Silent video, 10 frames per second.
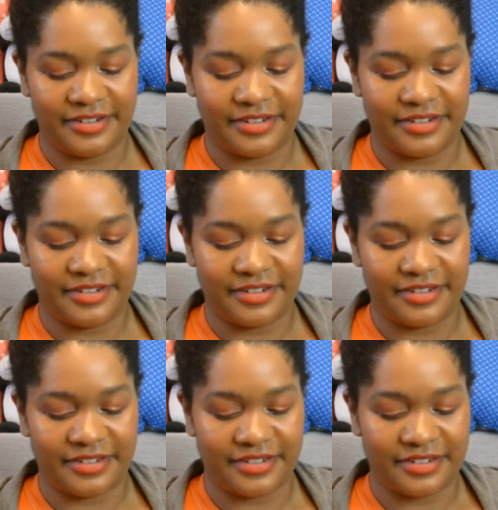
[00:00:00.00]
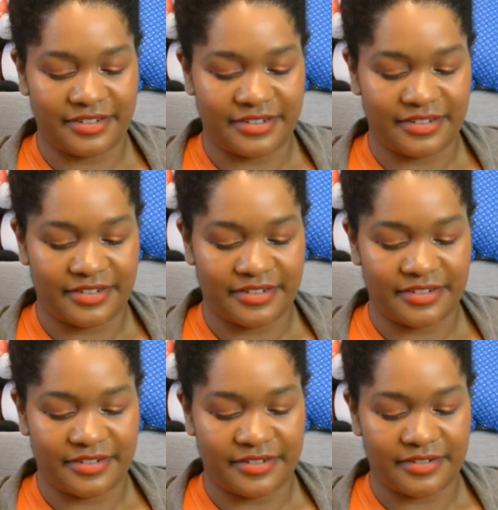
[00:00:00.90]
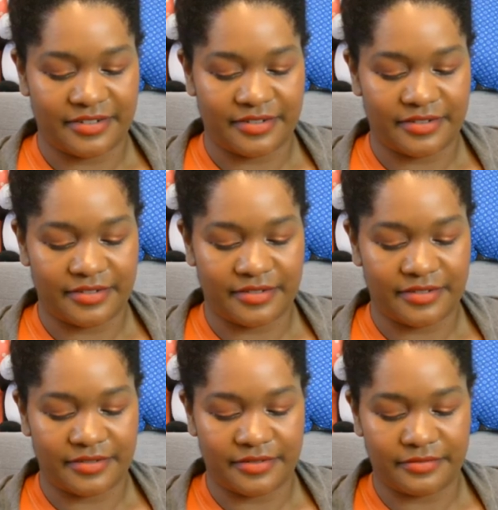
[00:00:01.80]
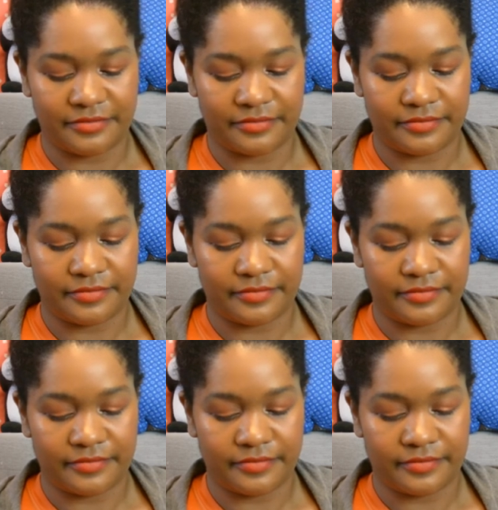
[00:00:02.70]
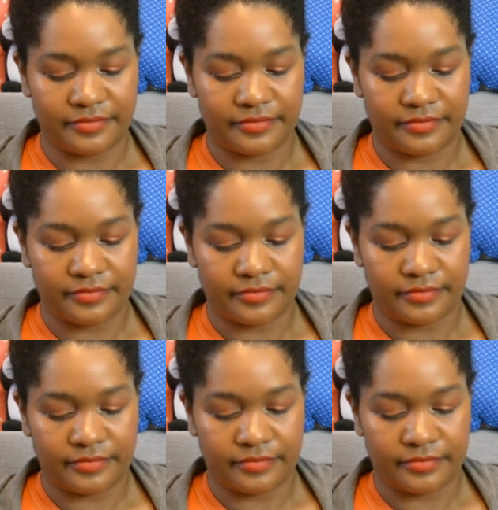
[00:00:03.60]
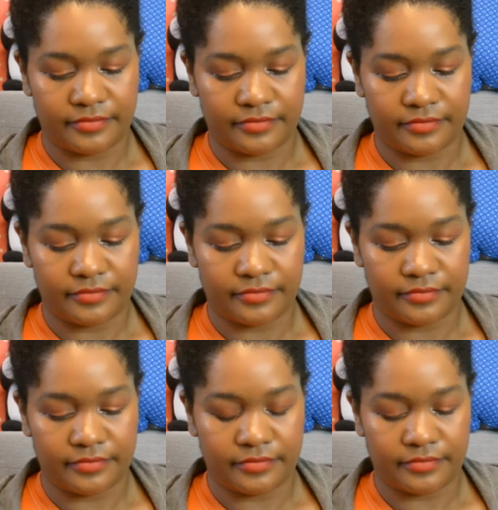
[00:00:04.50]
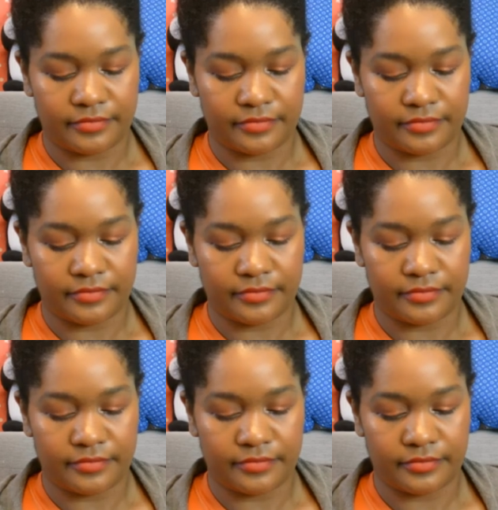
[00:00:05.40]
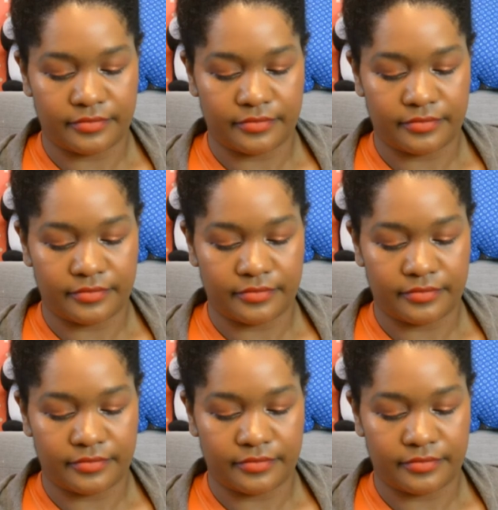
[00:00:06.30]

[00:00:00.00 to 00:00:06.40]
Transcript: Nothing is said.